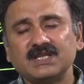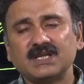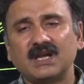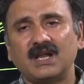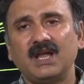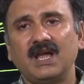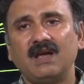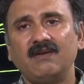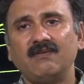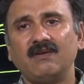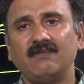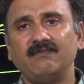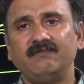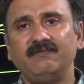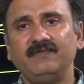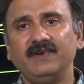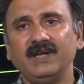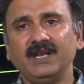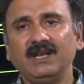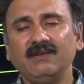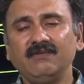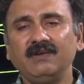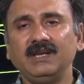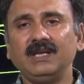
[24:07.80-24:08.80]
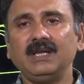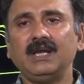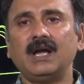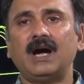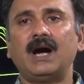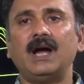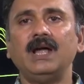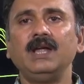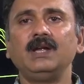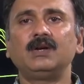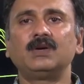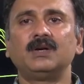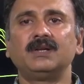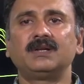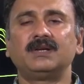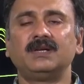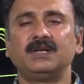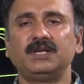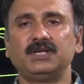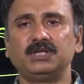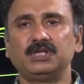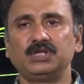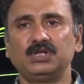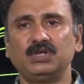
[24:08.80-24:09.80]
which are have a very high
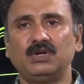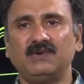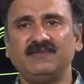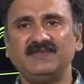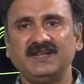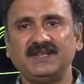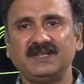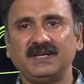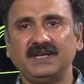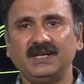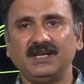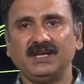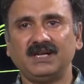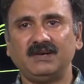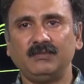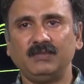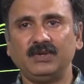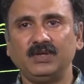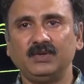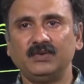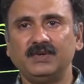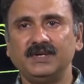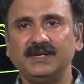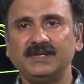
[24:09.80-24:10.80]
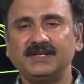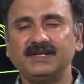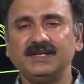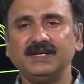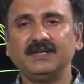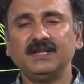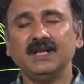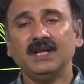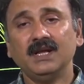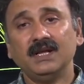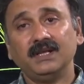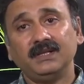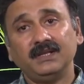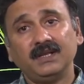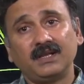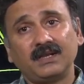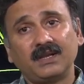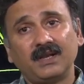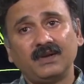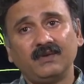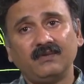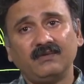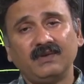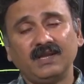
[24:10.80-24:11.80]
concentration of acidic amino acids, they
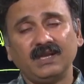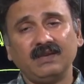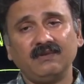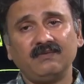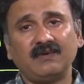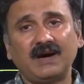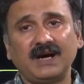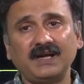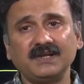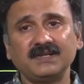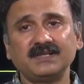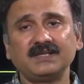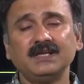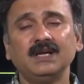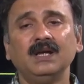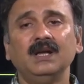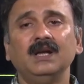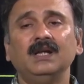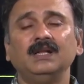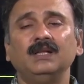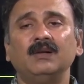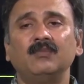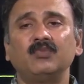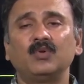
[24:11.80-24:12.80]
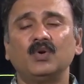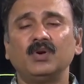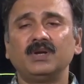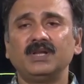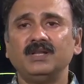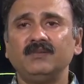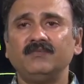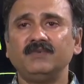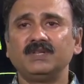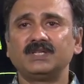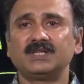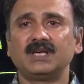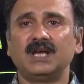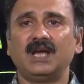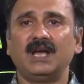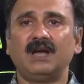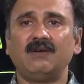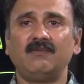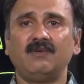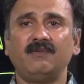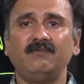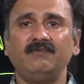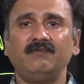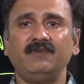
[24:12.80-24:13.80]
run very fast. The protein which
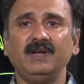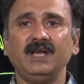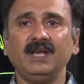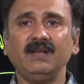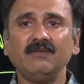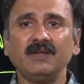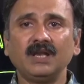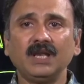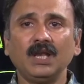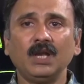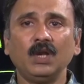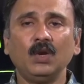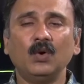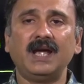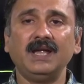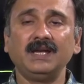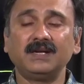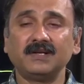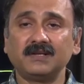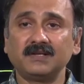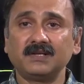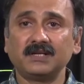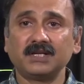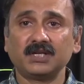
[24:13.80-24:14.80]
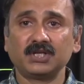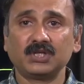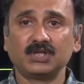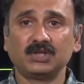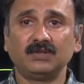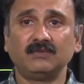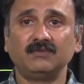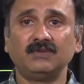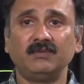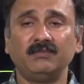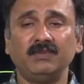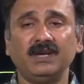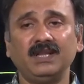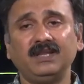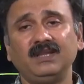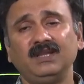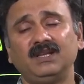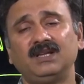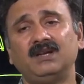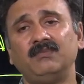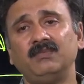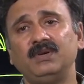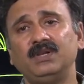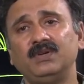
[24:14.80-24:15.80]
have a very high concentration of the
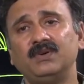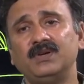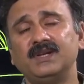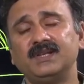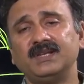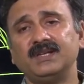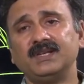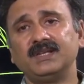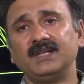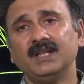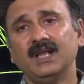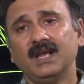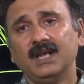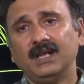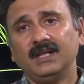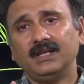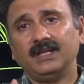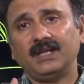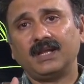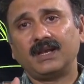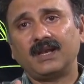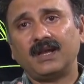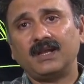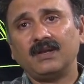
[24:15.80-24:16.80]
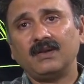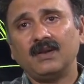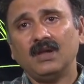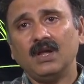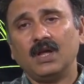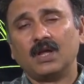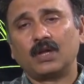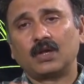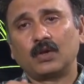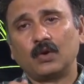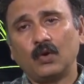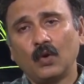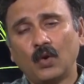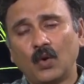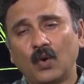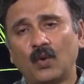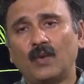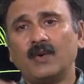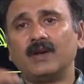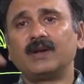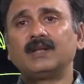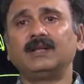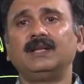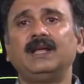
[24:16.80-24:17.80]
basic amino acids, they run
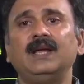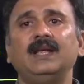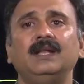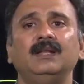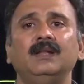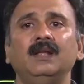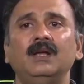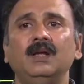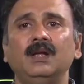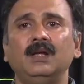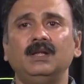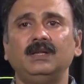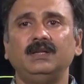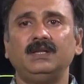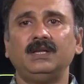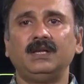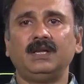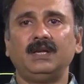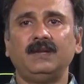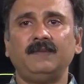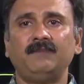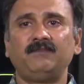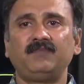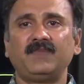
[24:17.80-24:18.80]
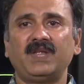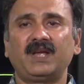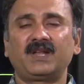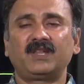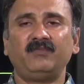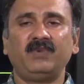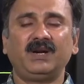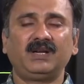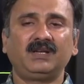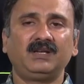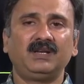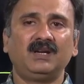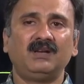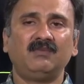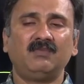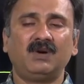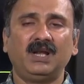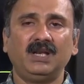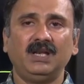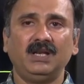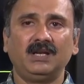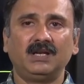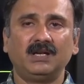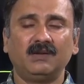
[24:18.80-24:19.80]
slower than the expected
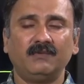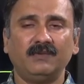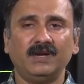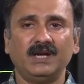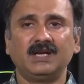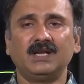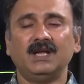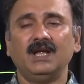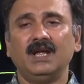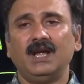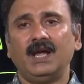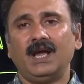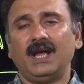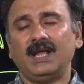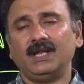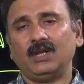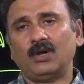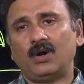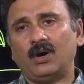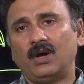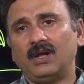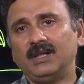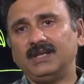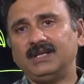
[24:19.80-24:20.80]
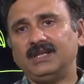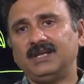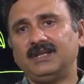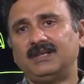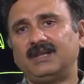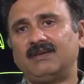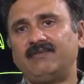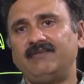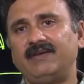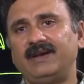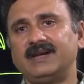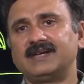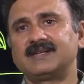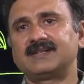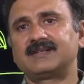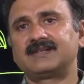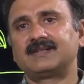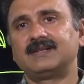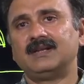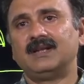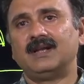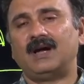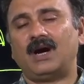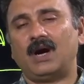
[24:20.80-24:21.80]
molecular weight. And all these
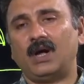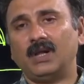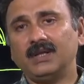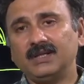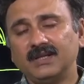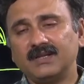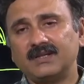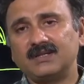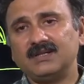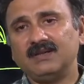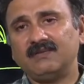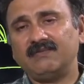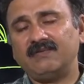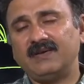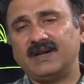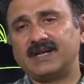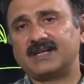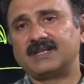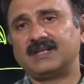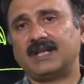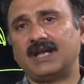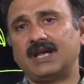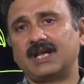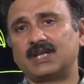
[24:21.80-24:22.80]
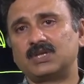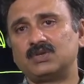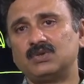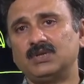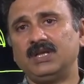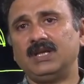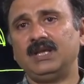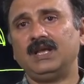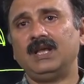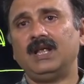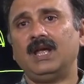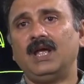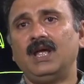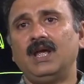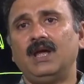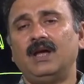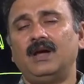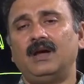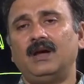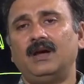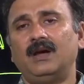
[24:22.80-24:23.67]
effects, all these defects actually